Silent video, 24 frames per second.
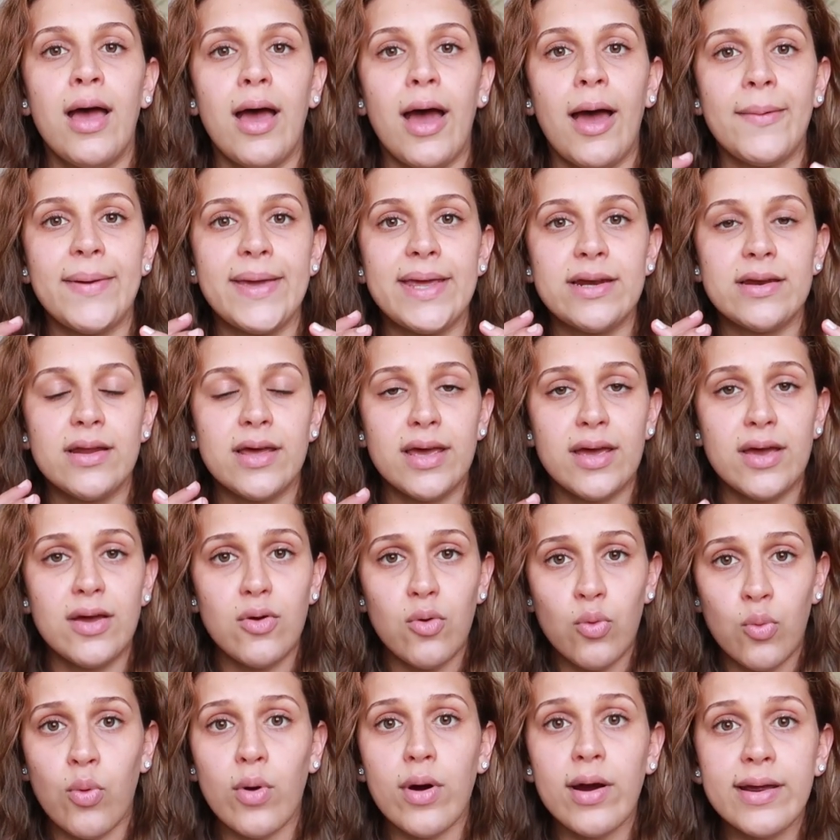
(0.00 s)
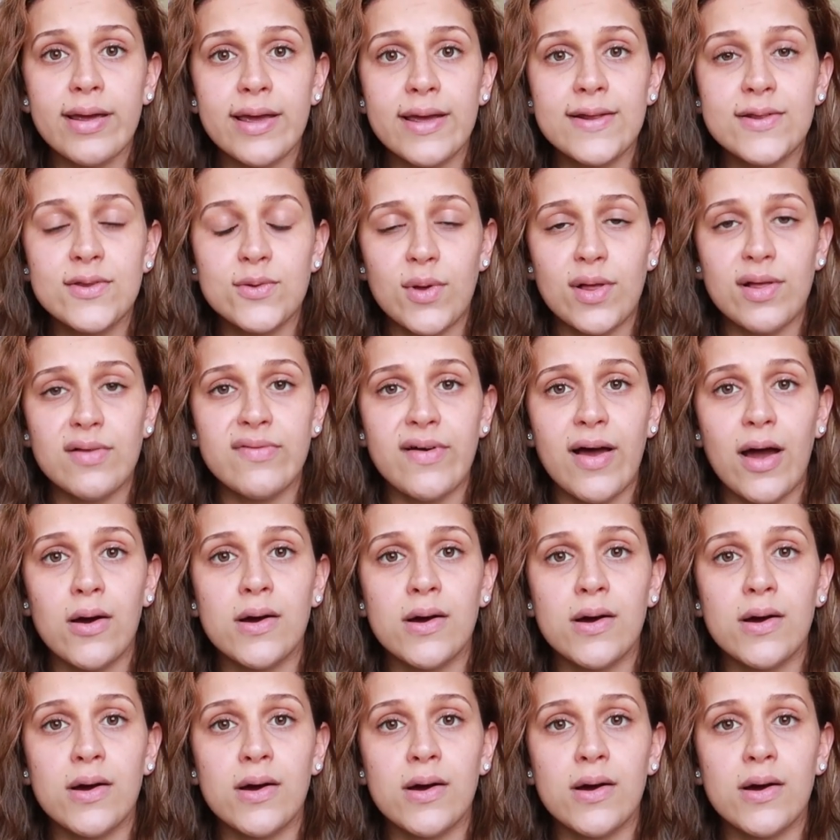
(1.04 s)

I mean, working 12